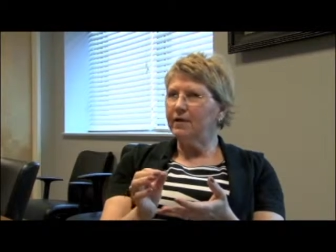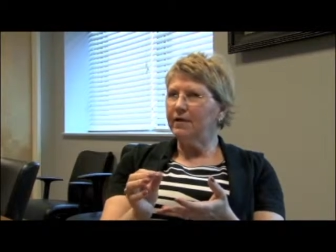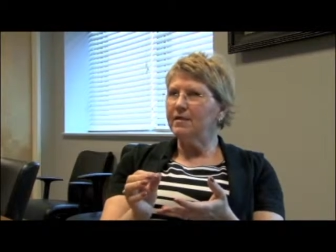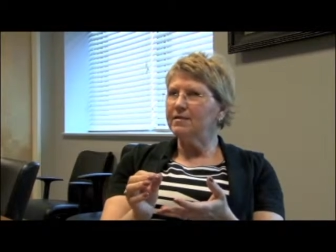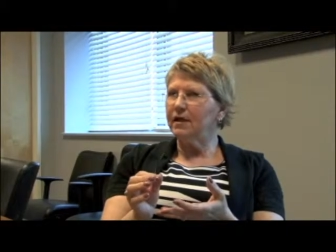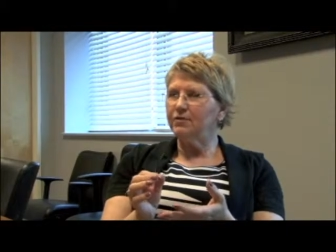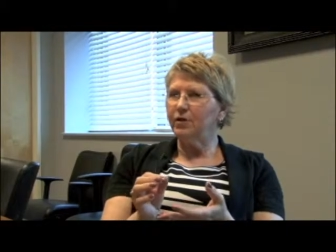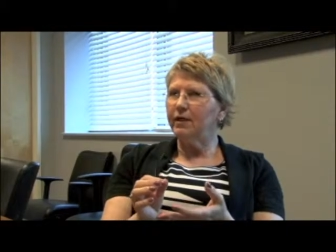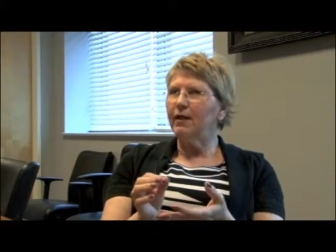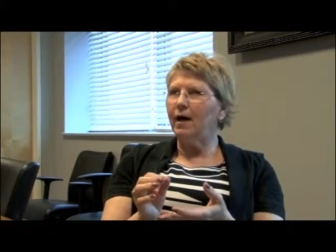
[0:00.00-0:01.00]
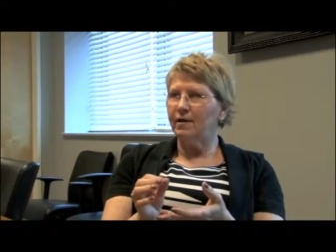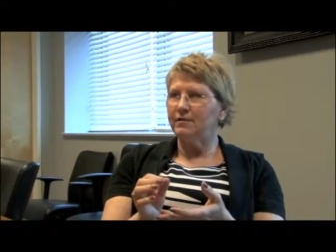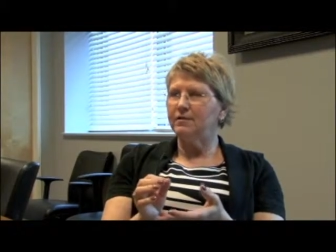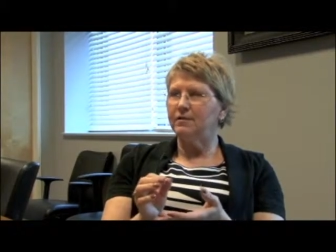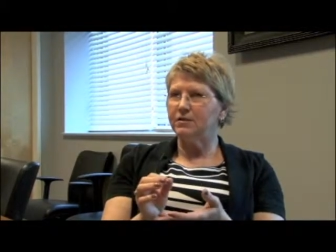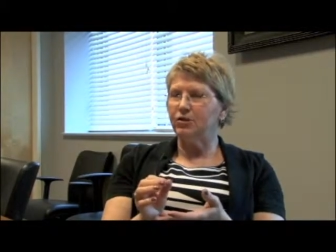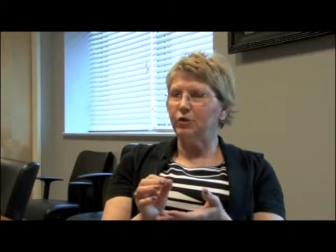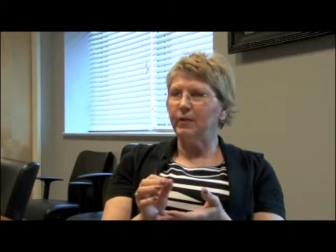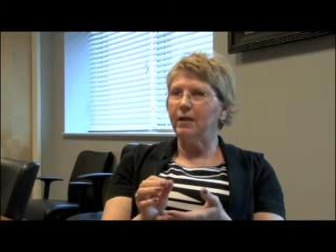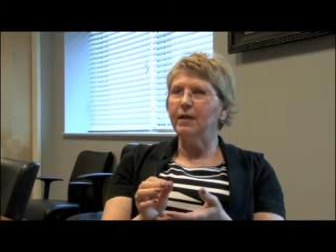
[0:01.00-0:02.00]
it is, I try not to
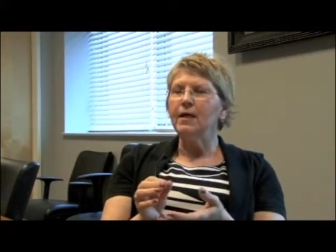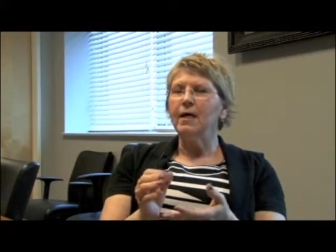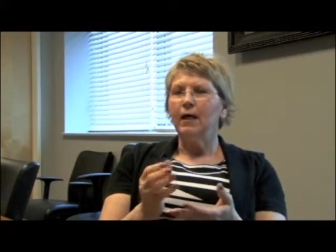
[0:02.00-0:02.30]
disturb it.